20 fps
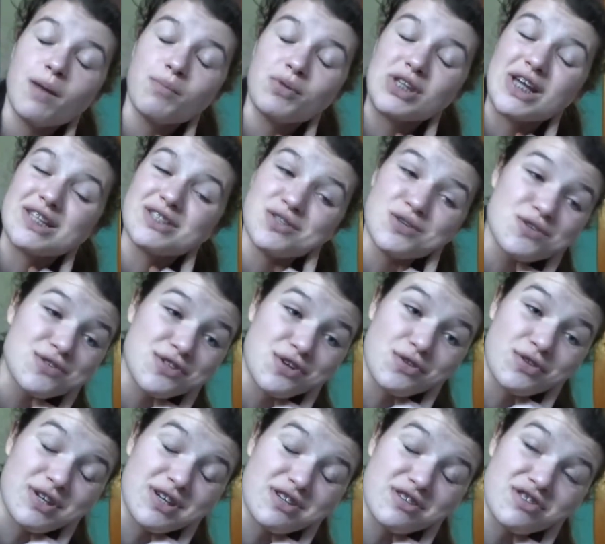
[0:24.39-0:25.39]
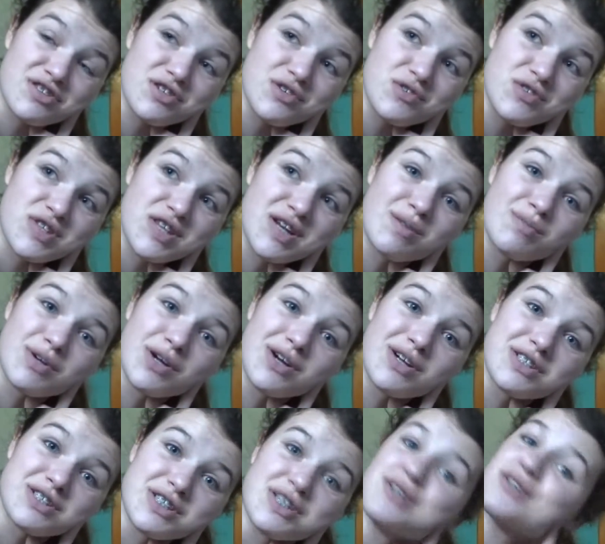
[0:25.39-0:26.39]
and that's also the excuse that I'm going
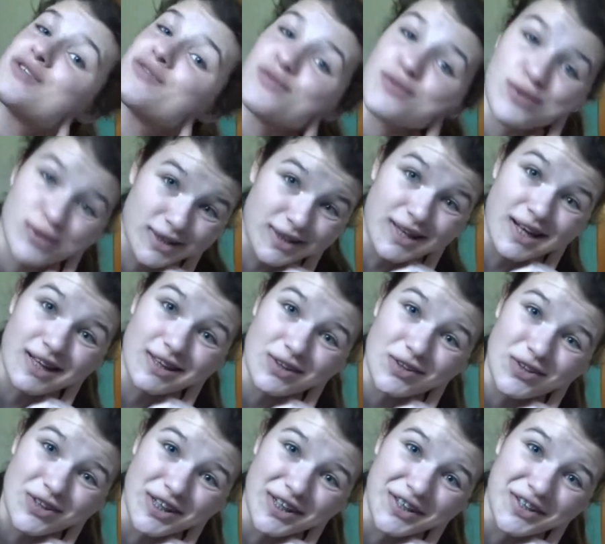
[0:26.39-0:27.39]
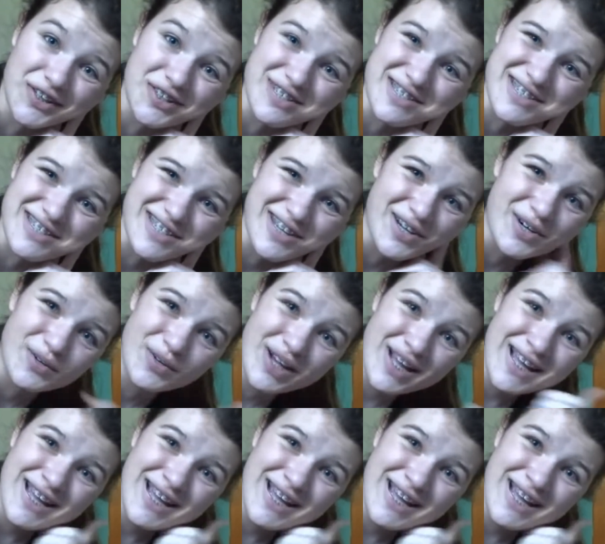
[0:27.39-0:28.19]
to use for it not looking good. So